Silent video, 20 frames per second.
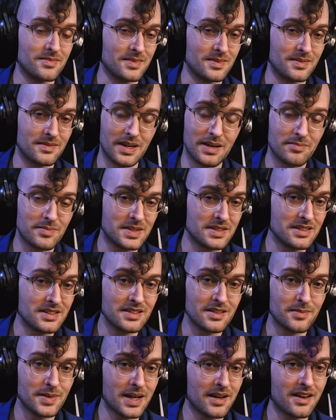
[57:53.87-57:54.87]
empty,
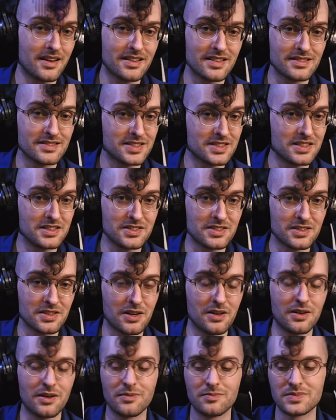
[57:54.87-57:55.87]
abandoned, seized
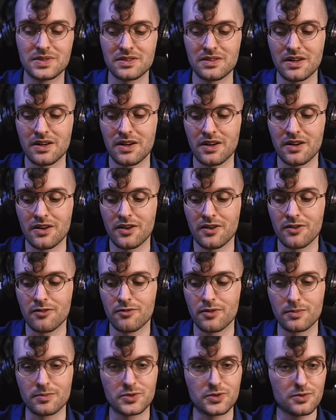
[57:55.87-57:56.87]
homes,
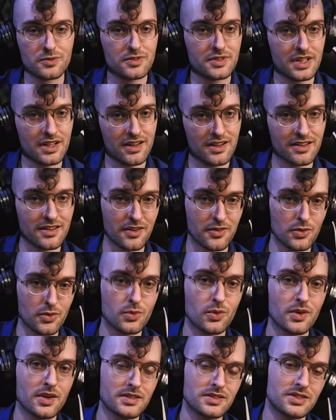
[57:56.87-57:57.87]
from Trulia and other
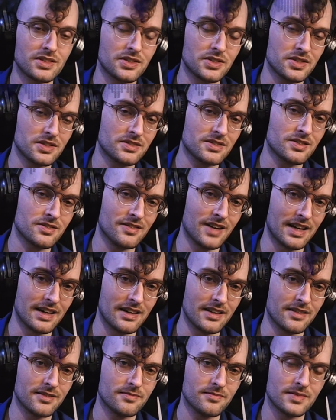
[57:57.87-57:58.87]
organizations like
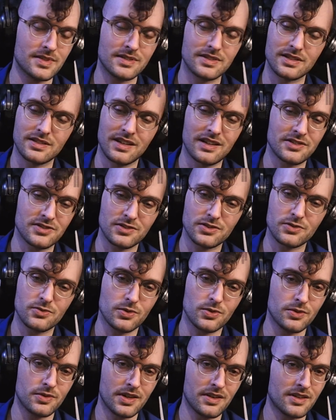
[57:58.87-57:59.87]
it. It's not just
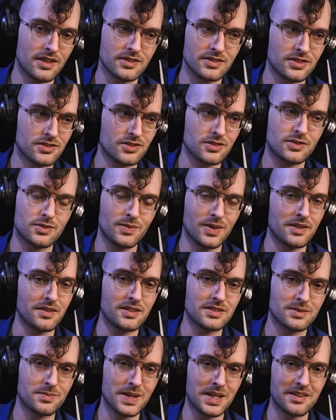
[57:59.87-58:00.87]
Trulia, that's just the one
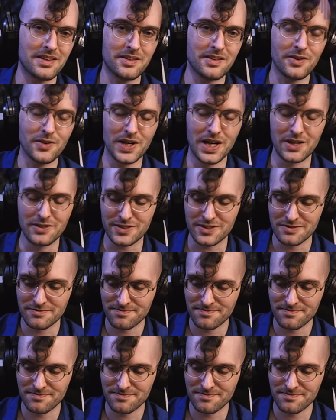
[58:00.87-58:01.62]
that's making the rounds.